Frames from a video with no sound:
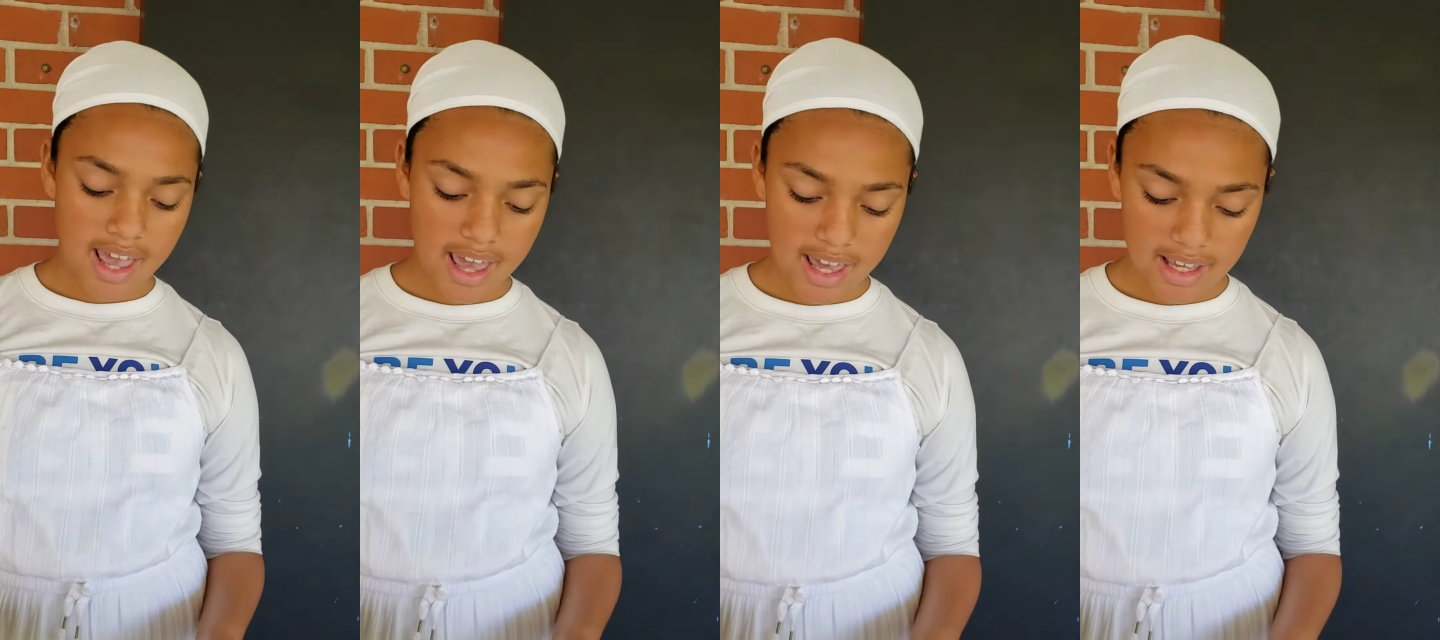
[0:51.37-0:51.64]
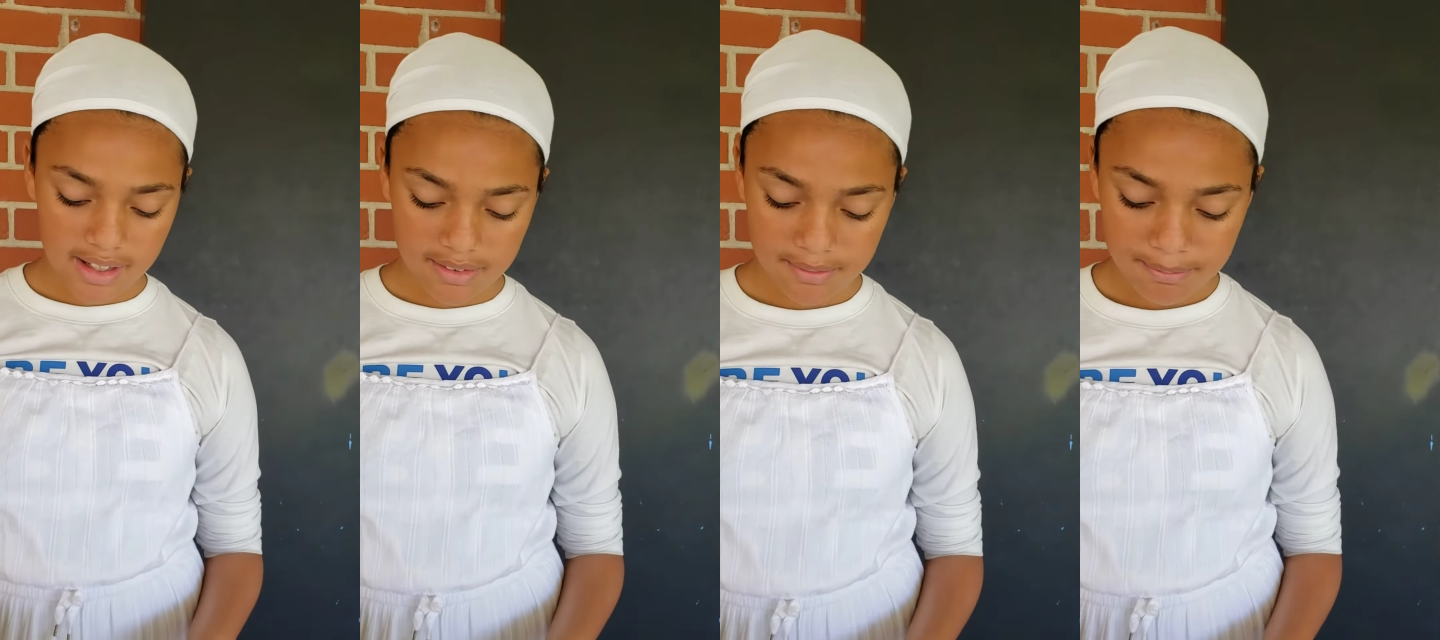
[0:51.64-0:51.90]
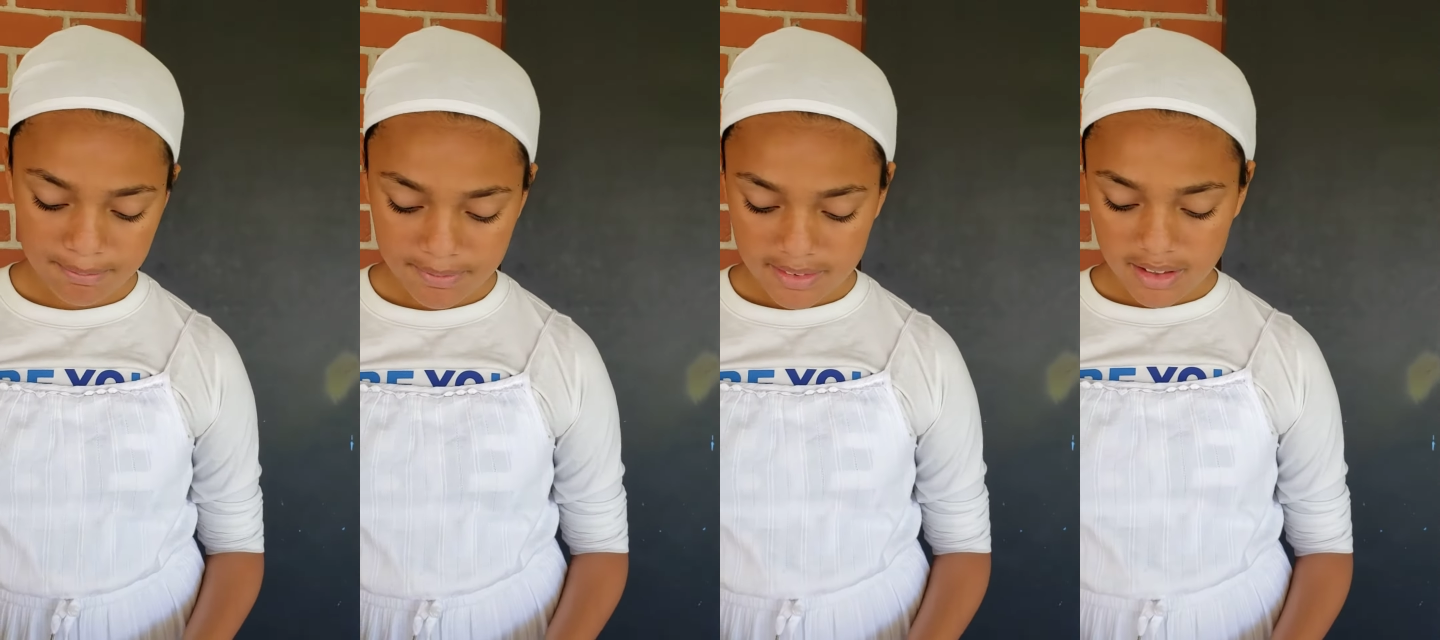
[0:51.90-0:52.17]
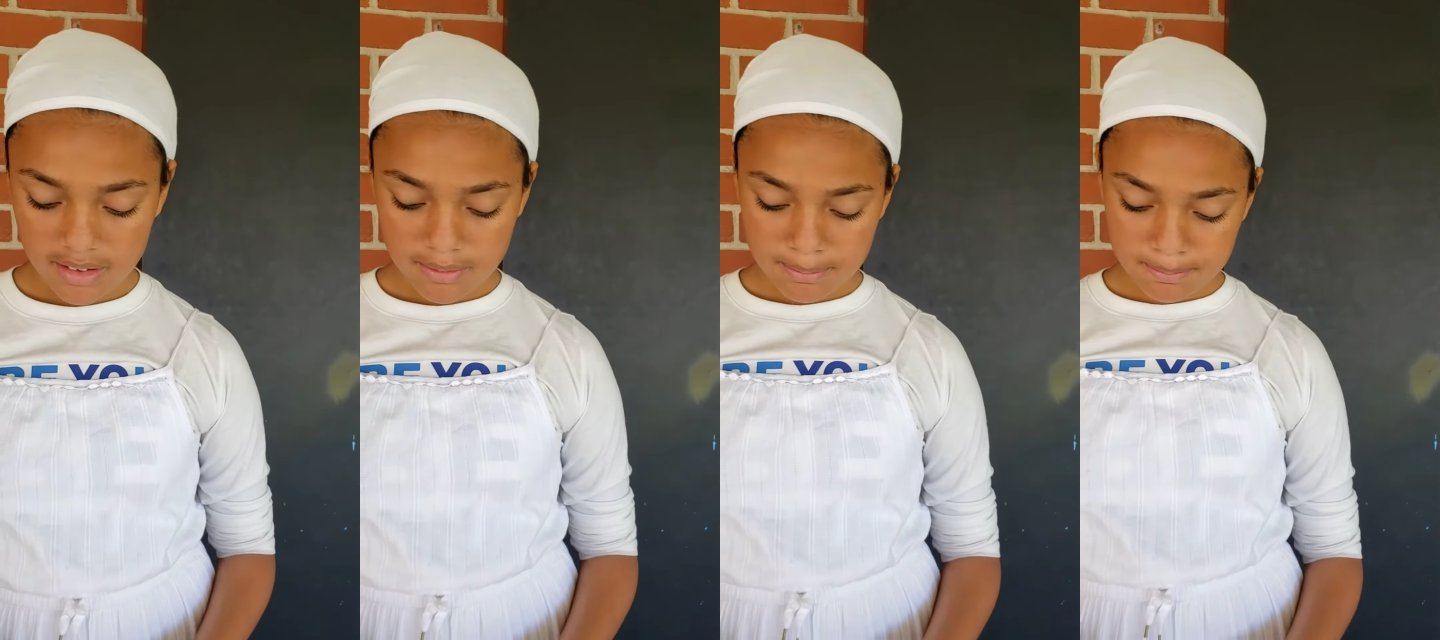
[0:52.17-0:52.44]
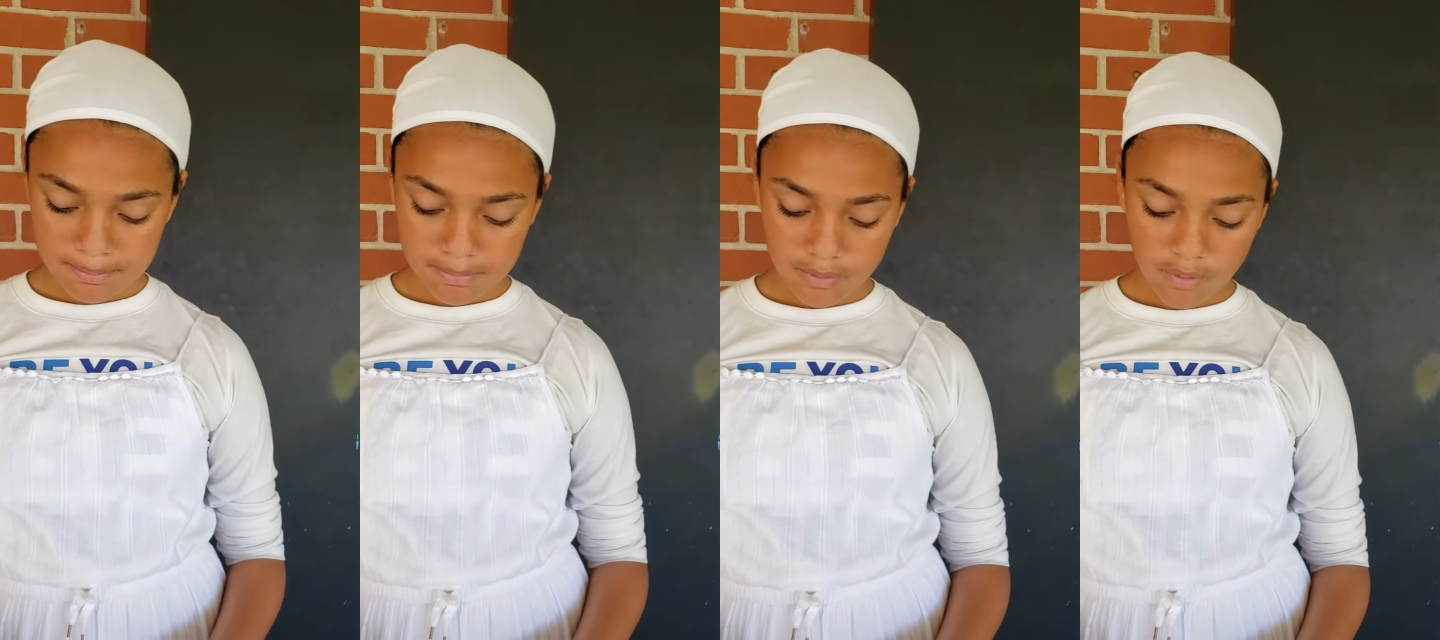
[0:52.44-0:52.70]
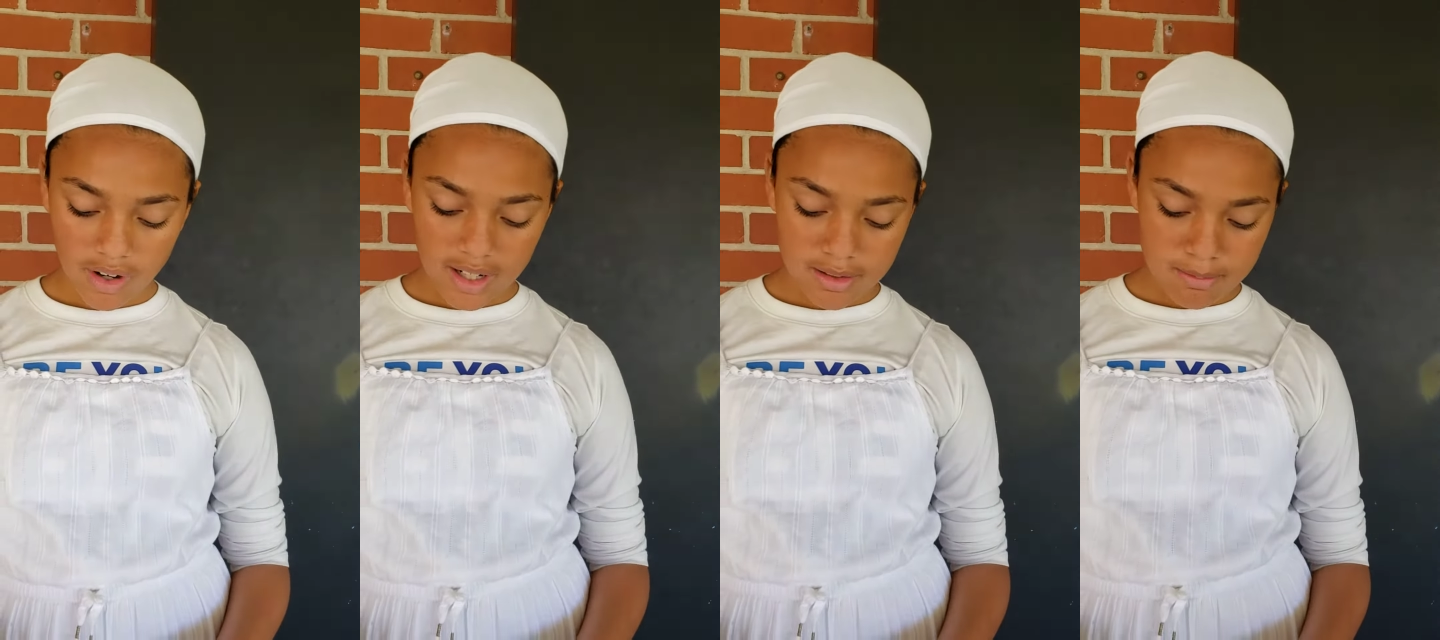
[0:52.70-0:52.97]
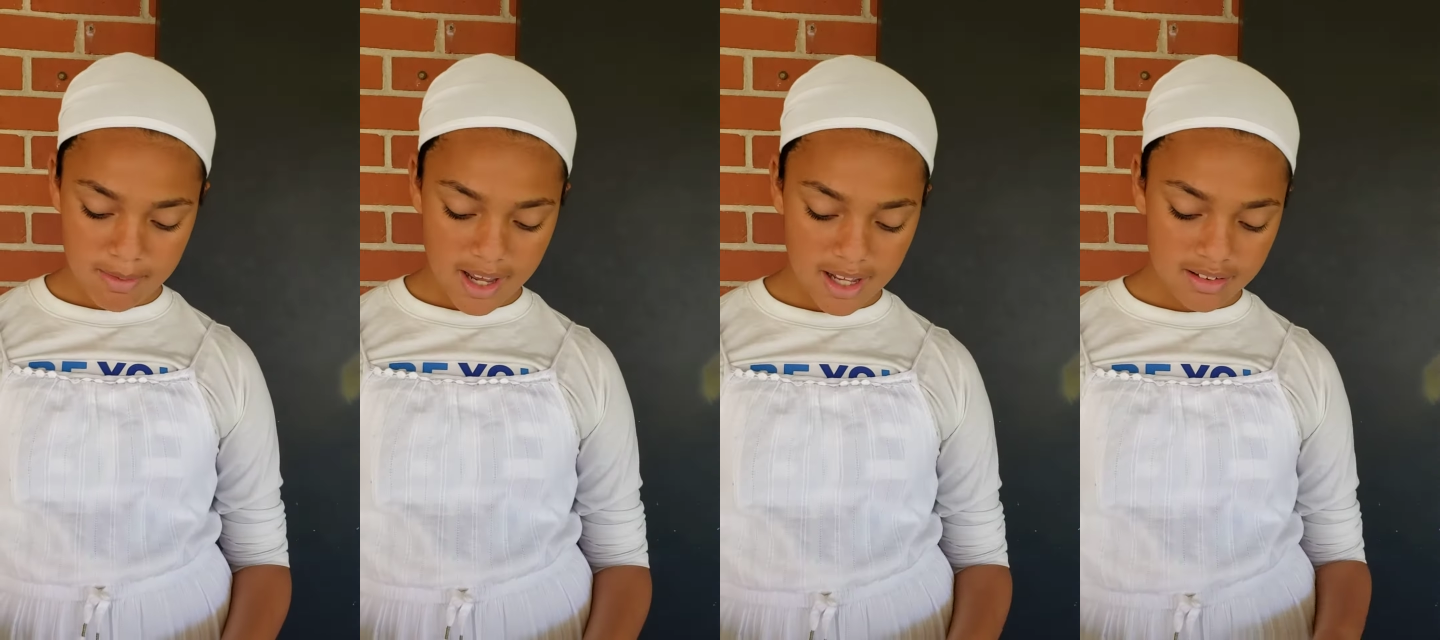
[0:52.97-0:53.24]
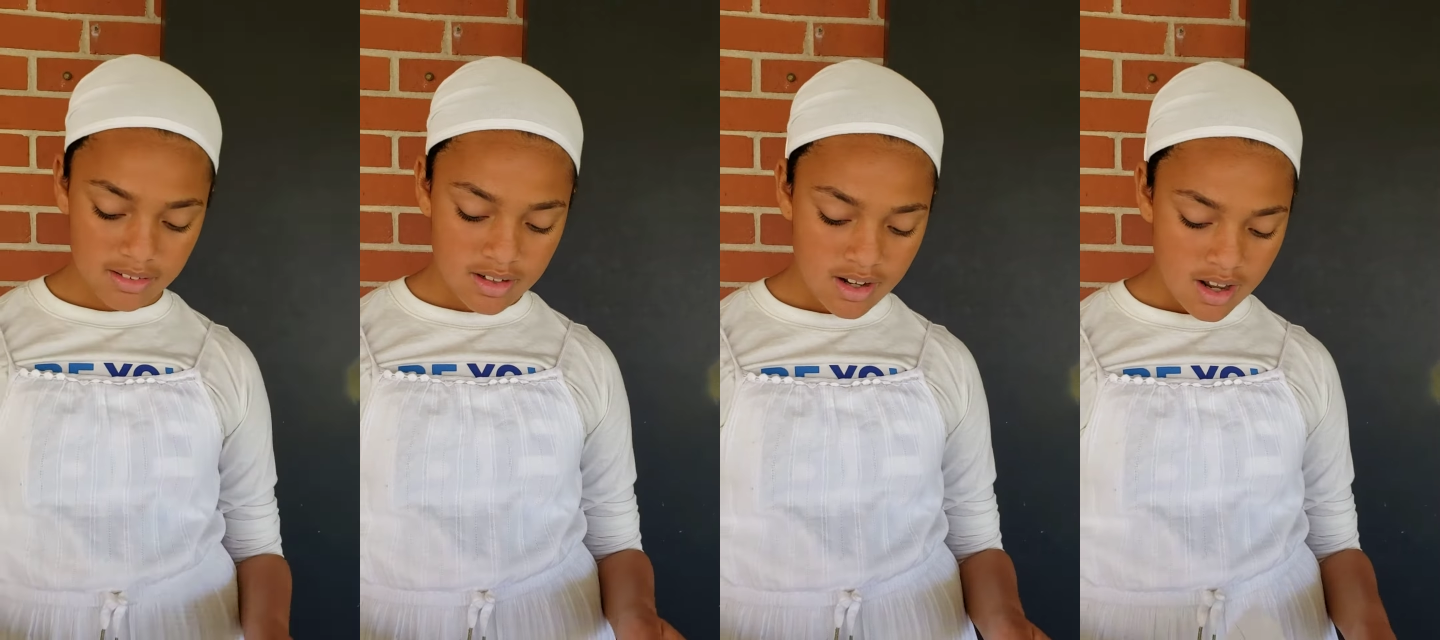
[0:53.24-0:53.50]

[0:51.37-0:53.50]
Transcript: a white man.